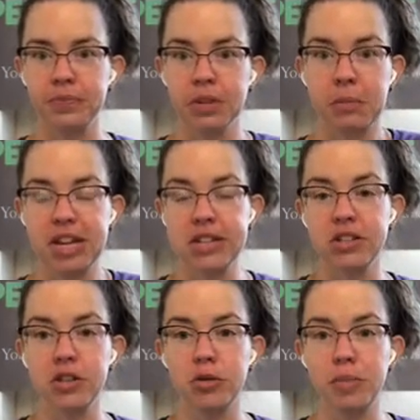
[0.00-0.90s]
making
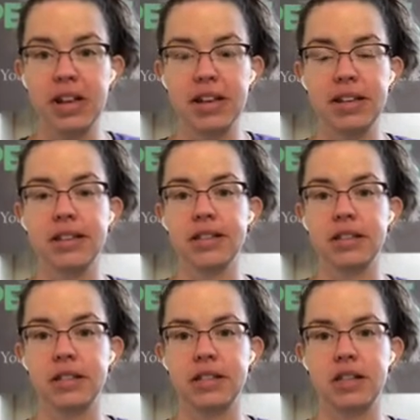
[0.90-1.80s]
soap is
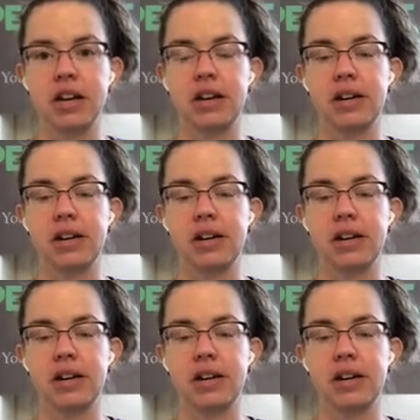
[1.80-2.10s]
the